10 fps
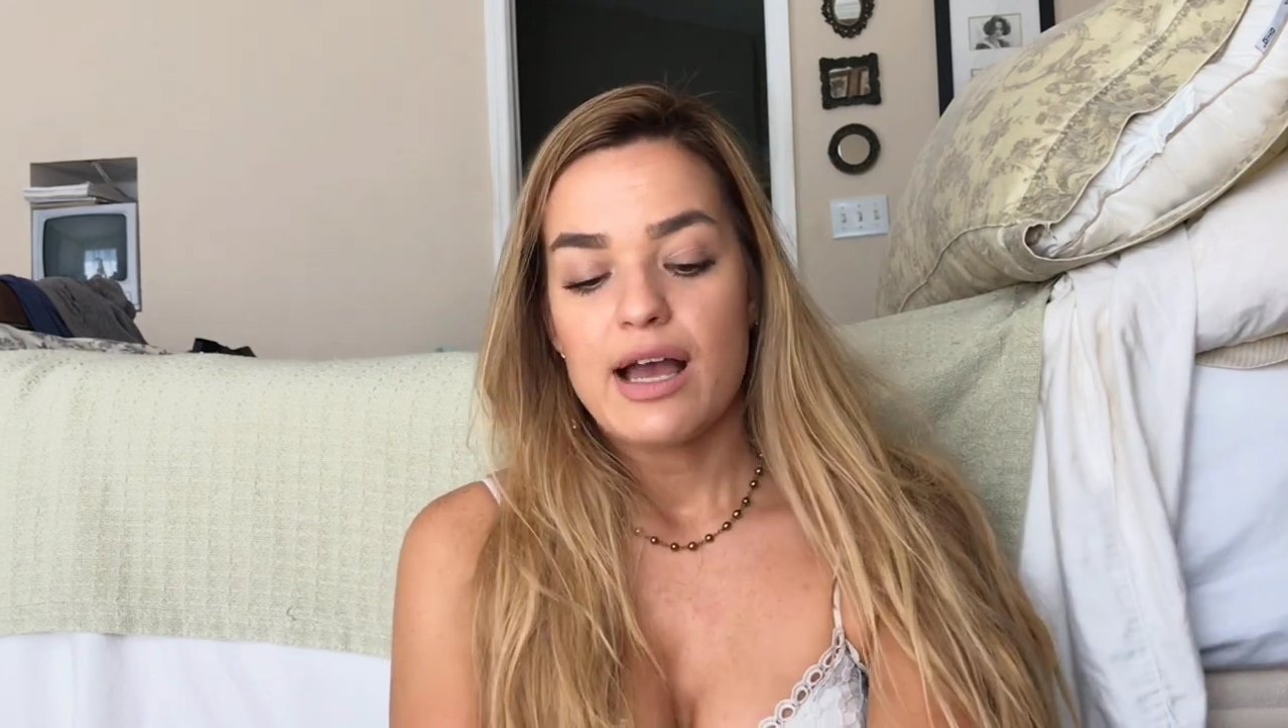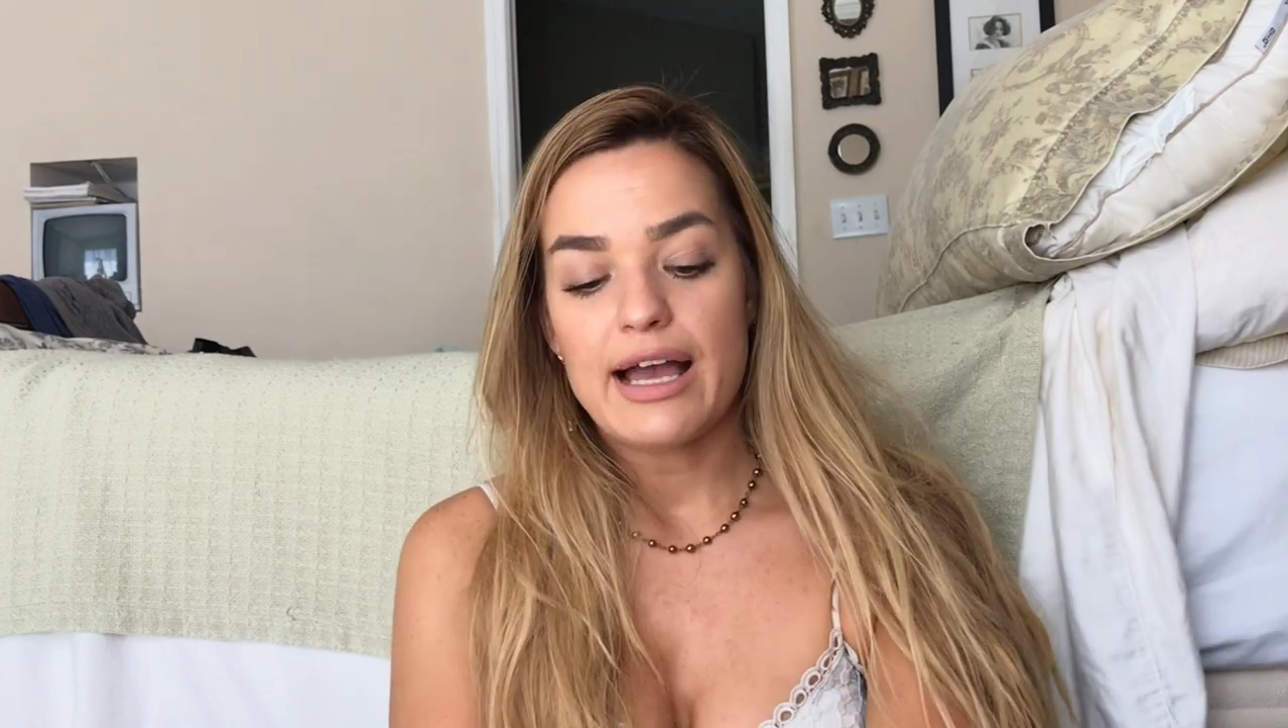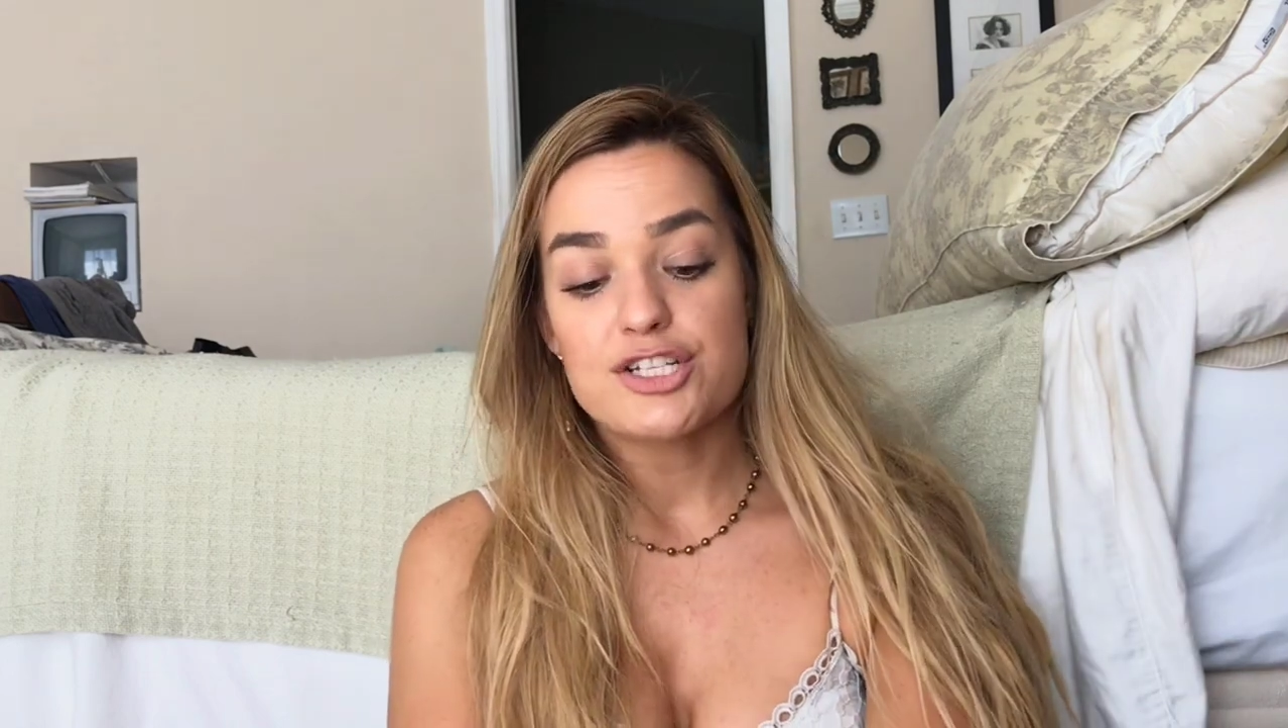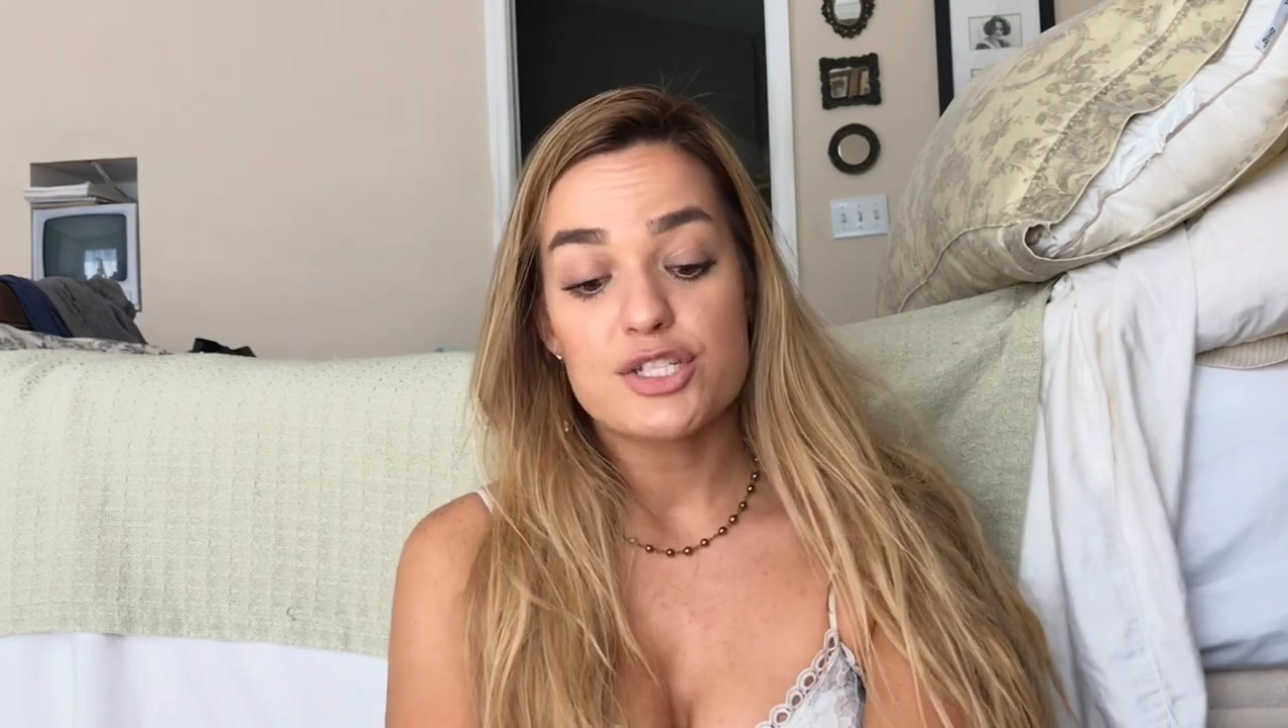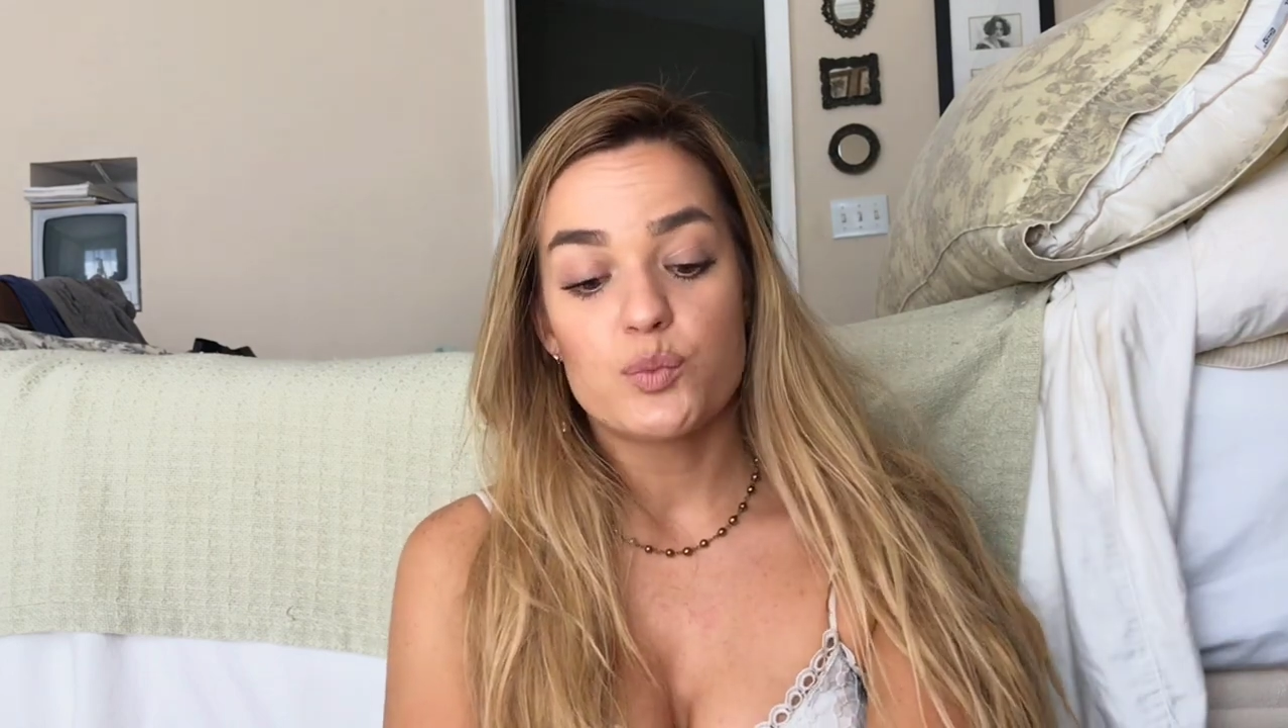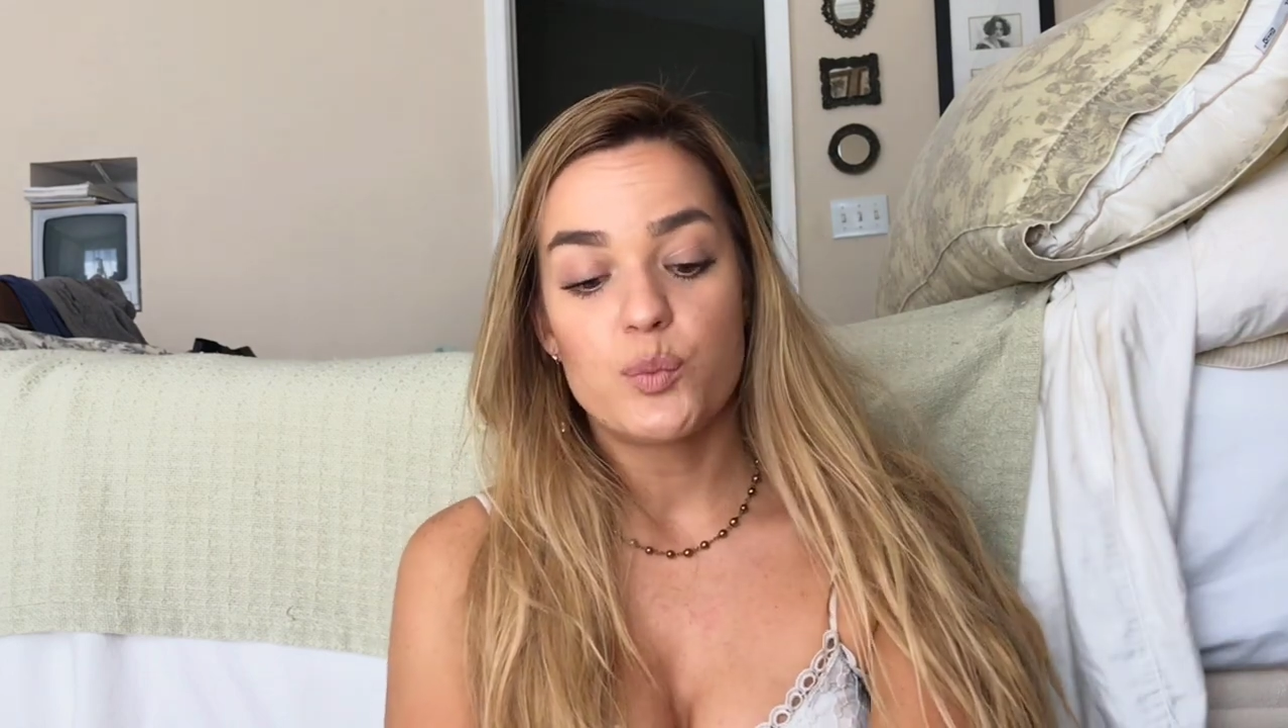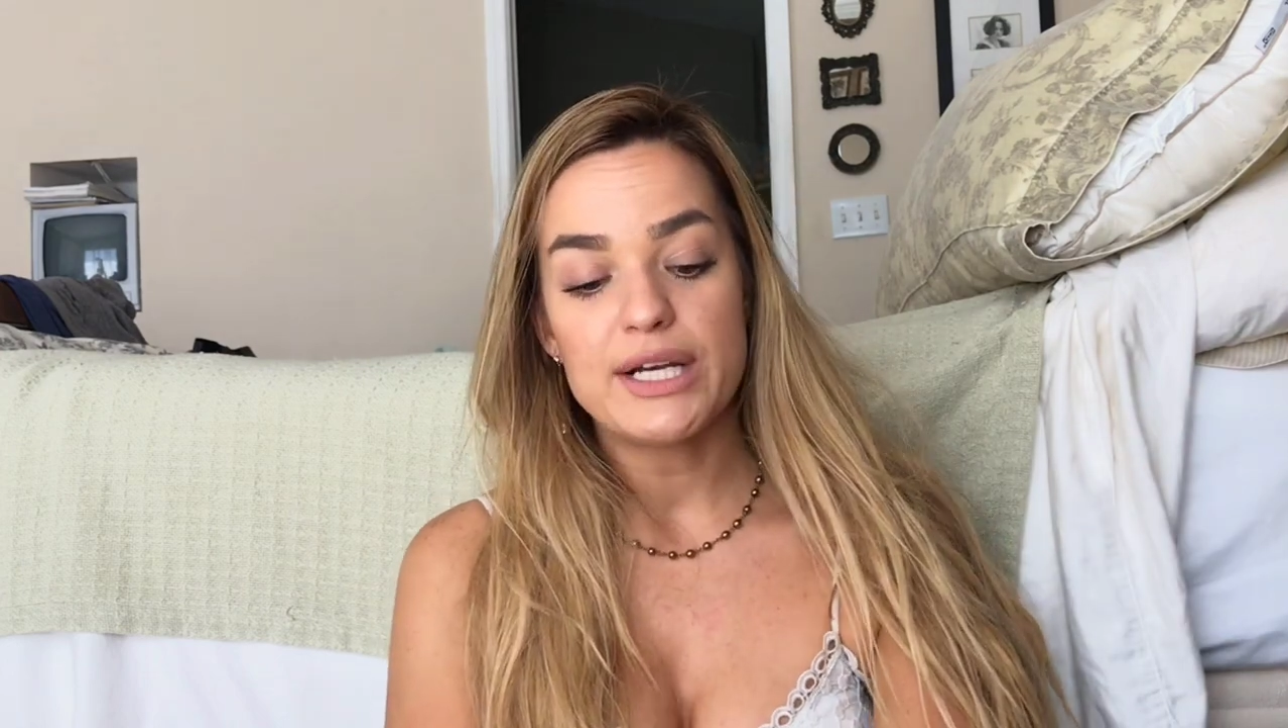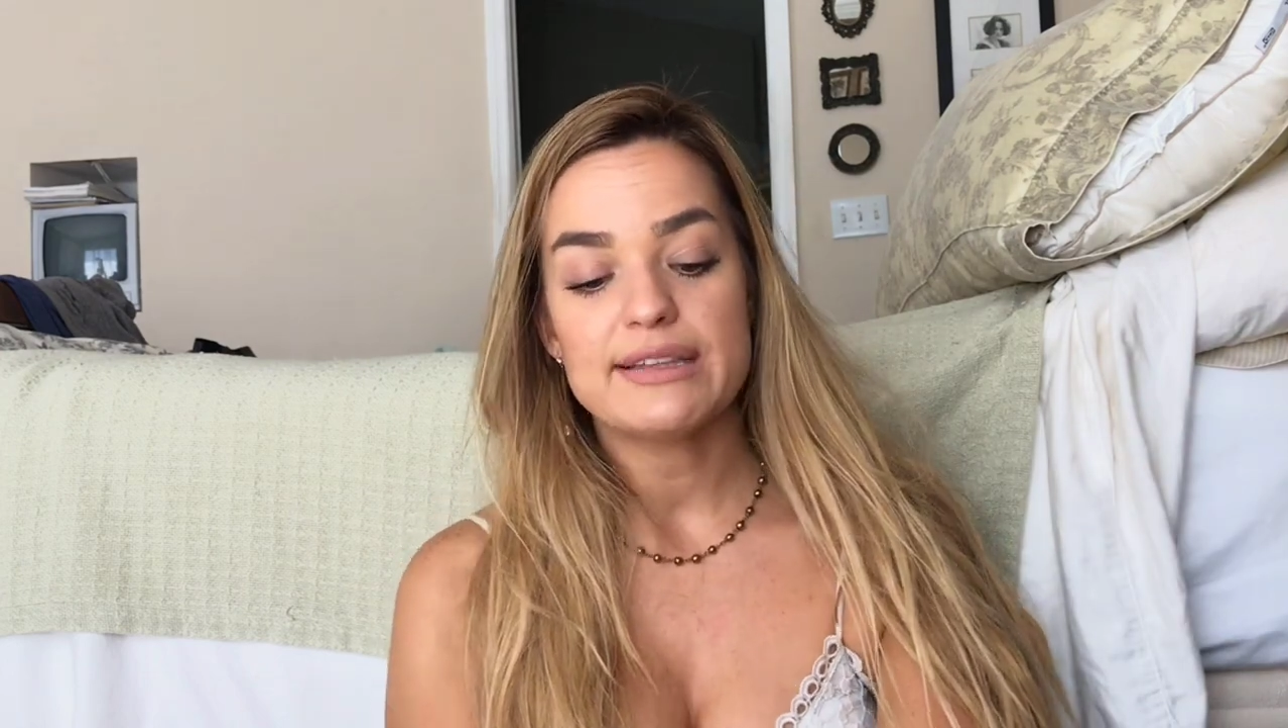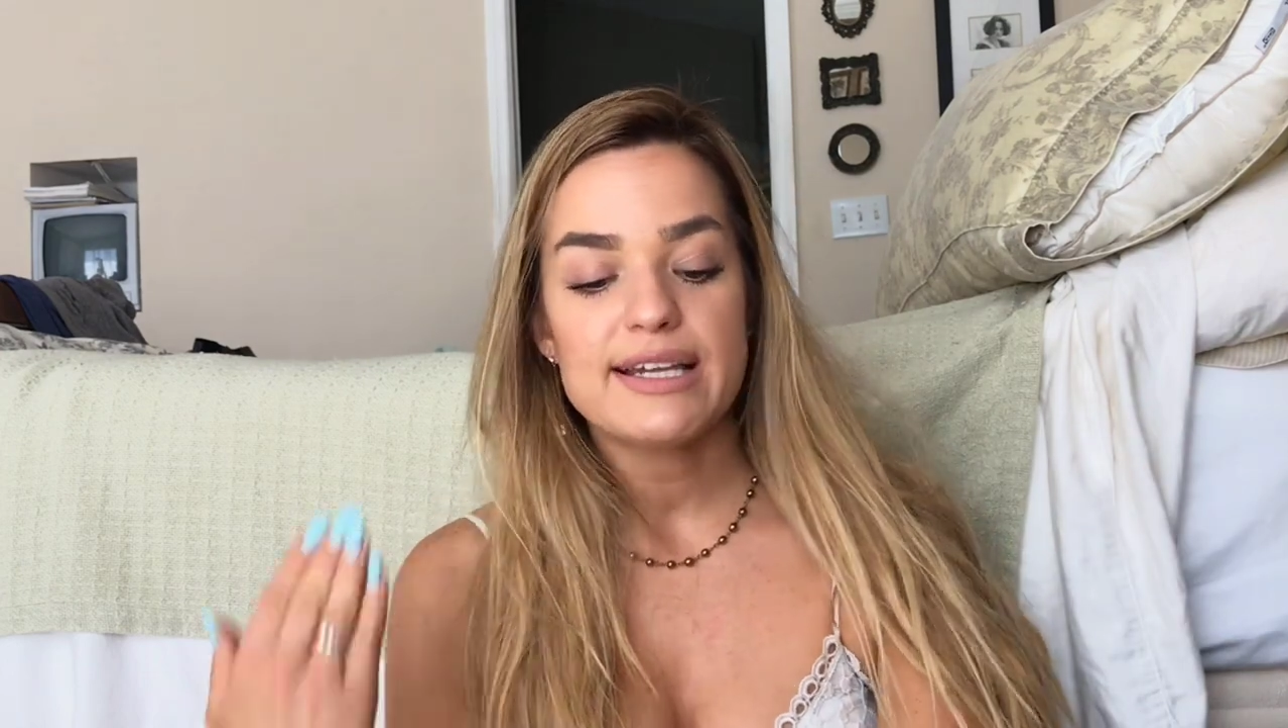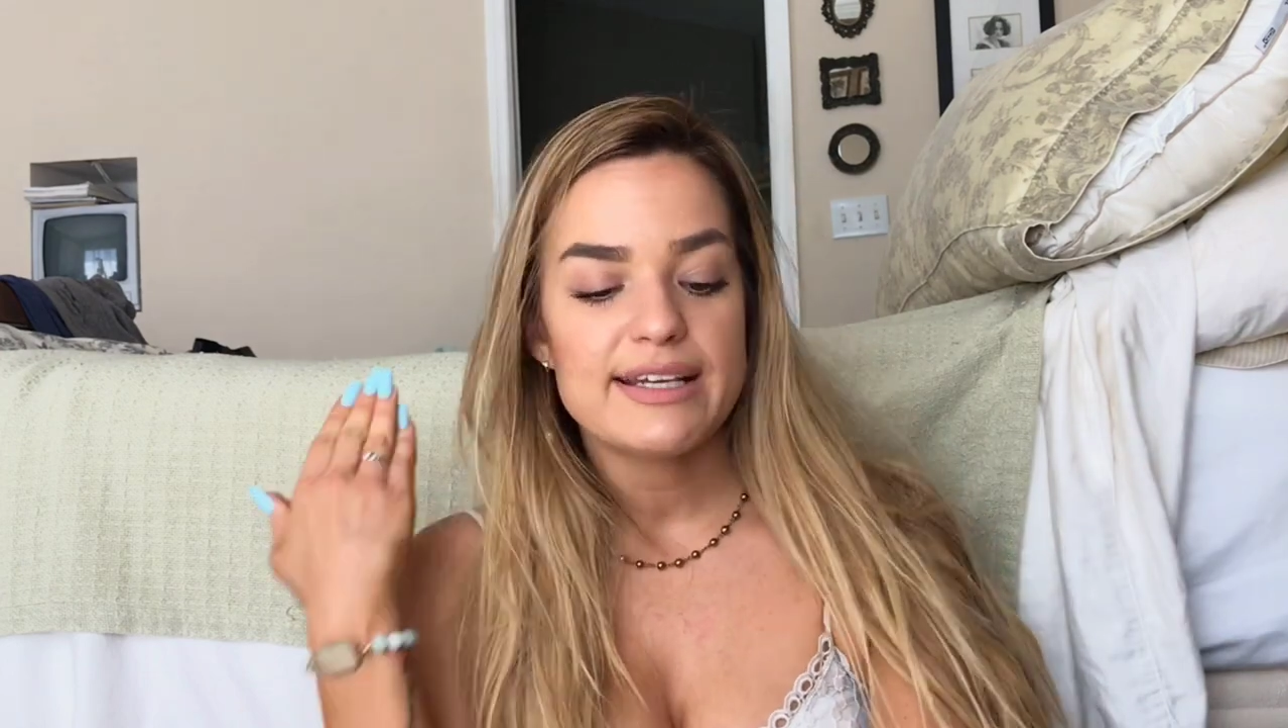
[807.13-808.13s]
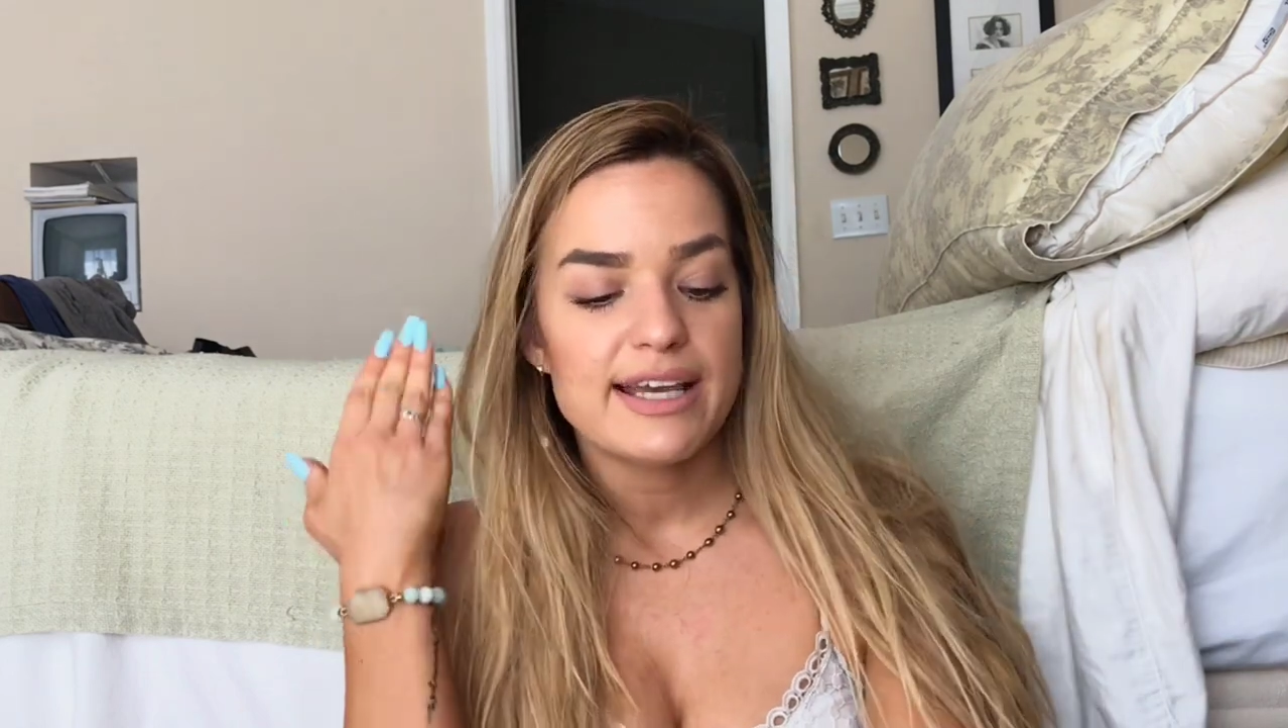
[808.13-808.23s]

I just wouldn't let it